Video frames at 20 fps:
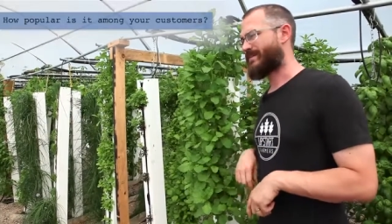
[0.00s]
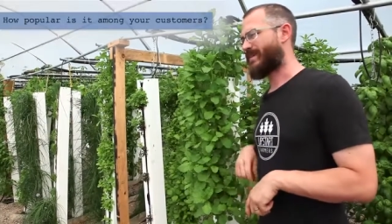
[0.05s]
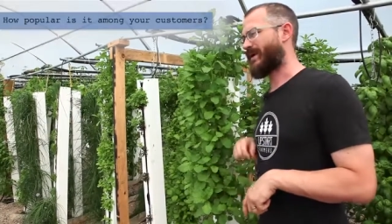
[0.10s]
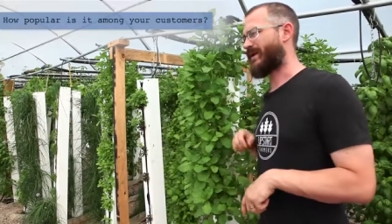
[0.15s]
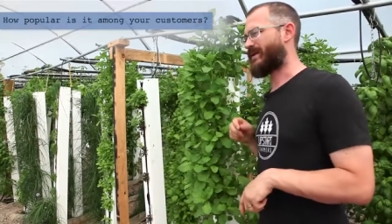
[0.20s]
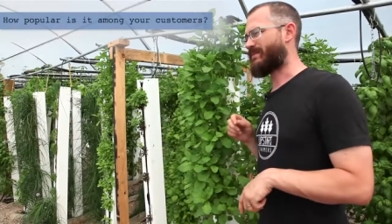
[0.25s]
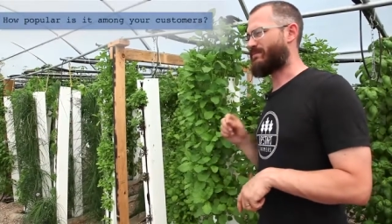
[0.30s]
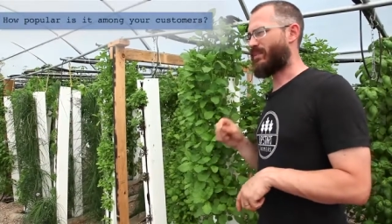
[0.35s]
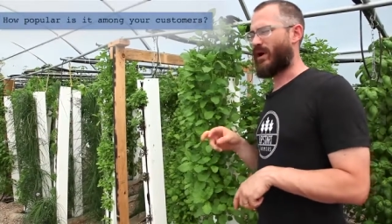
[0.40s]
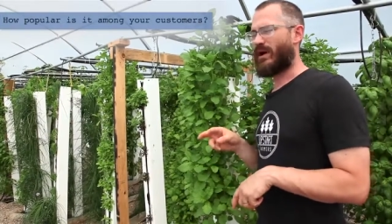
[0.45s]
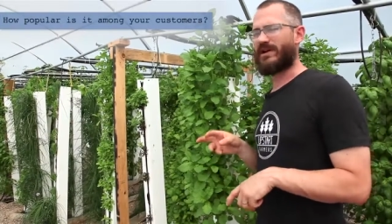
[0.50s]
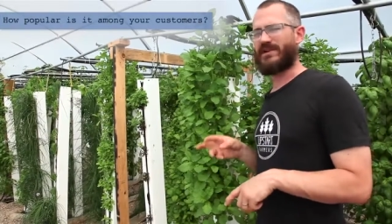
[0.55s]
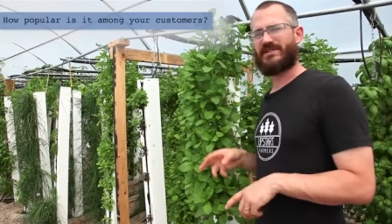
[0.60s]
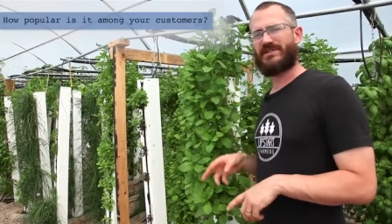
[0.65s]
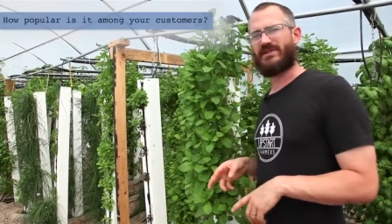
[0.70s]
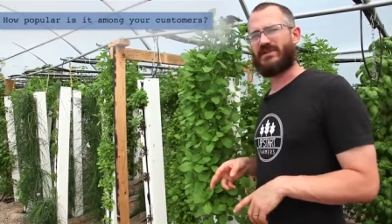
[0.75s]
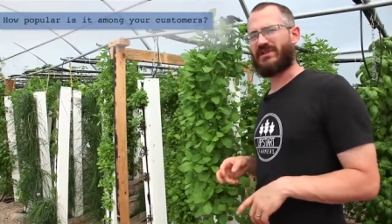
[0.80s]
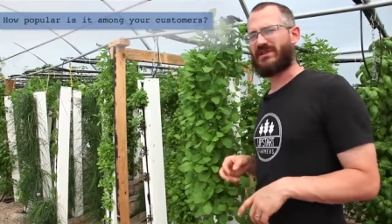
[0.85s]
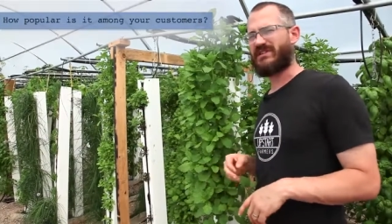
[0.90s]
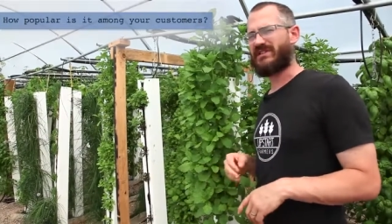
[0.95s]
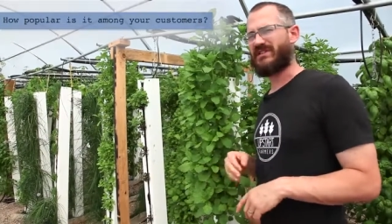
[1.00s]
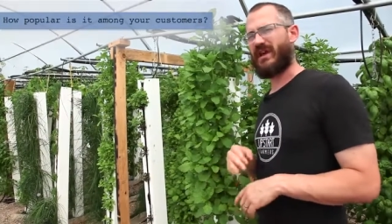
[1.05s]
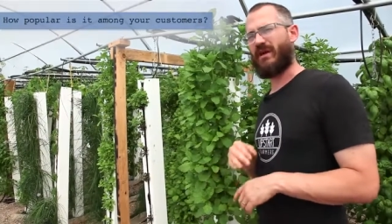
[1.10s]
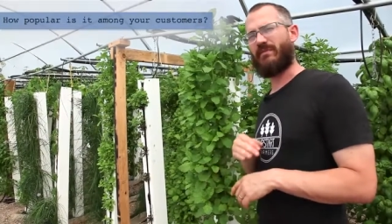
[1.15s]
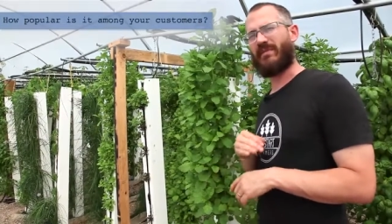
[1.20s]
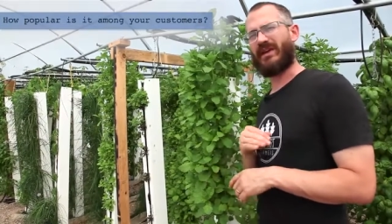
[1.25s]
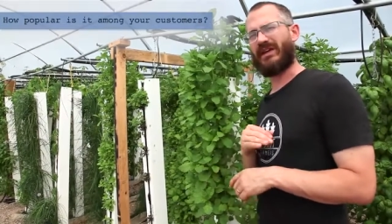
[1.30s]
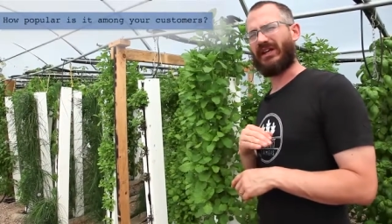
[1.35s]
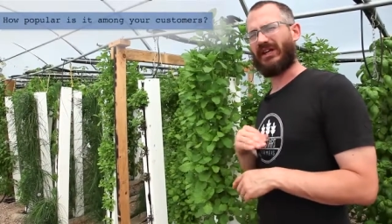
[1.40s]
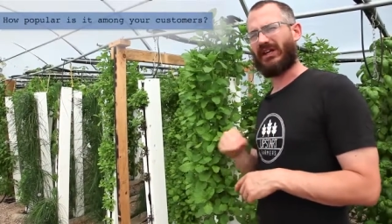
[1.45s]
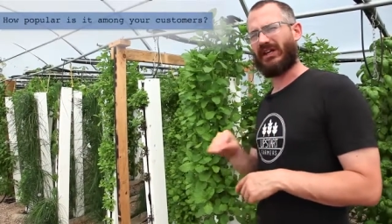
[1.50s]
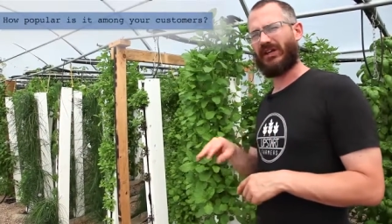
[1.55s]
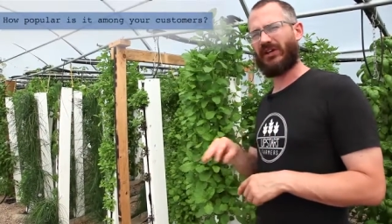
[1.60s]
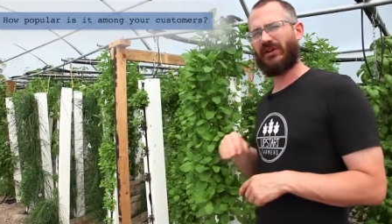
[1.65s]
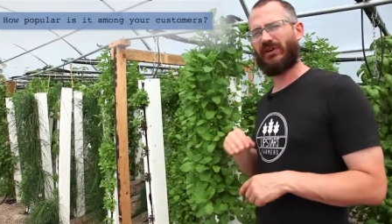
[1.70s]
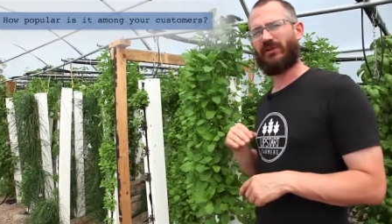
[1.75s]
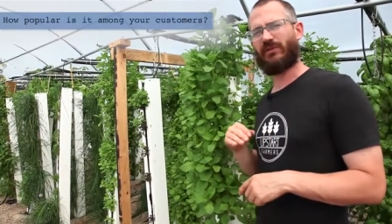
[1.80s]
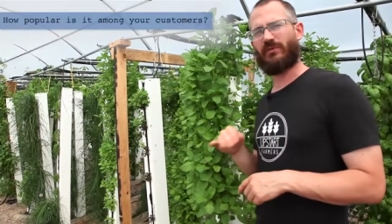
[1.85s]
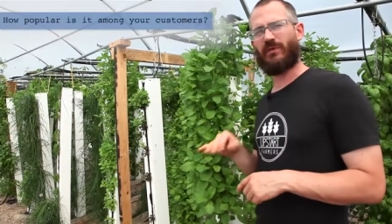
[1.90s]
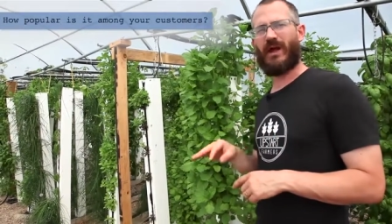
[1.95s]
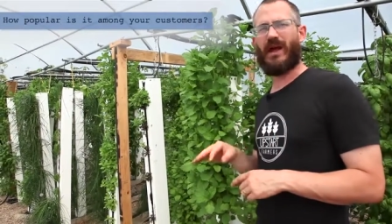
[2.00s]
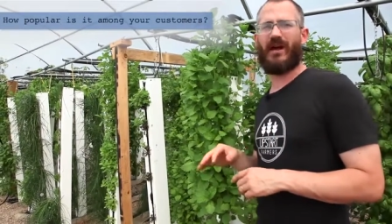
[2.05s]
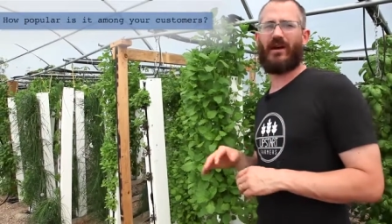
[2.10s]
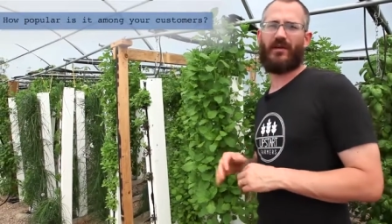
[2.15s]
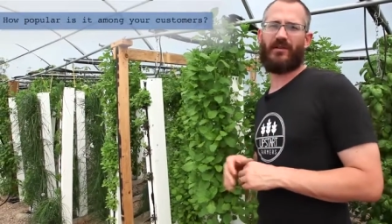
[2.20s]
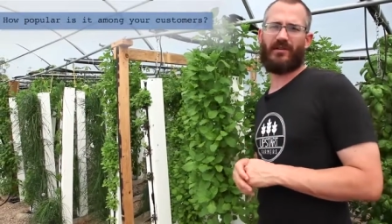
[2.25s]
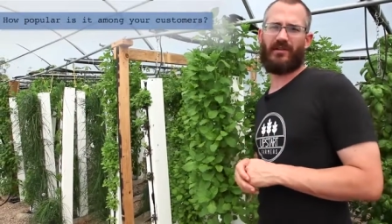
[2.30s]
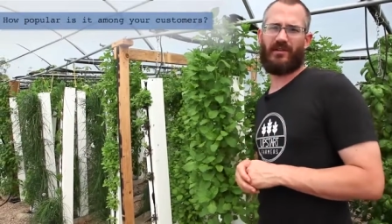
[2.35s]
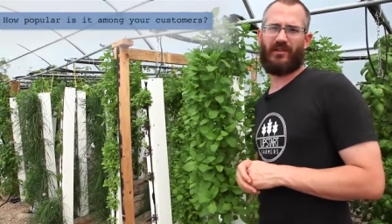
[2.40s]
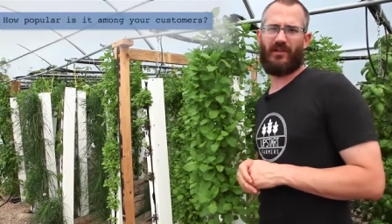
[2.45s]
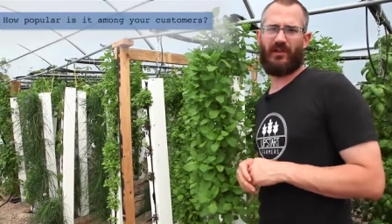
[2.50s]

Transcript: but in bars you can sell mint year round.